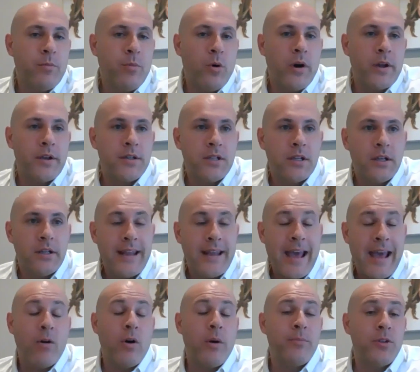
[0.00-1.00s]
bought
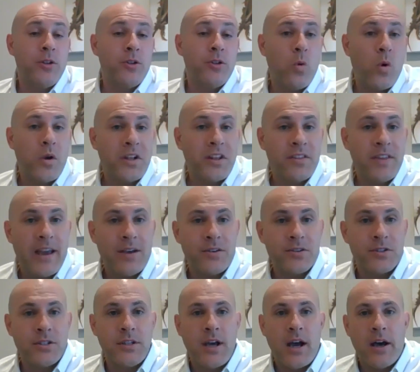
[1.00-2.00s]
now up to
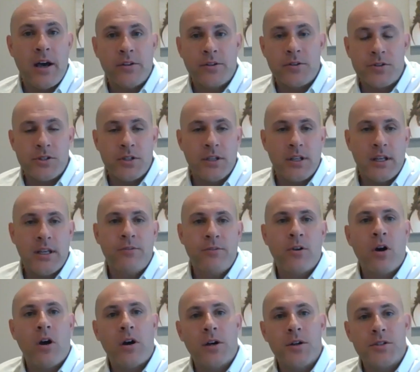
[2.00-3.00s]
$20,000 in gift
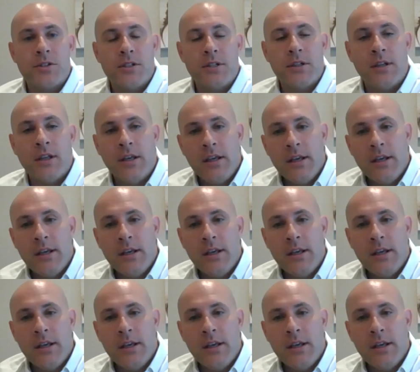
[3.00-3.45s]
cards, and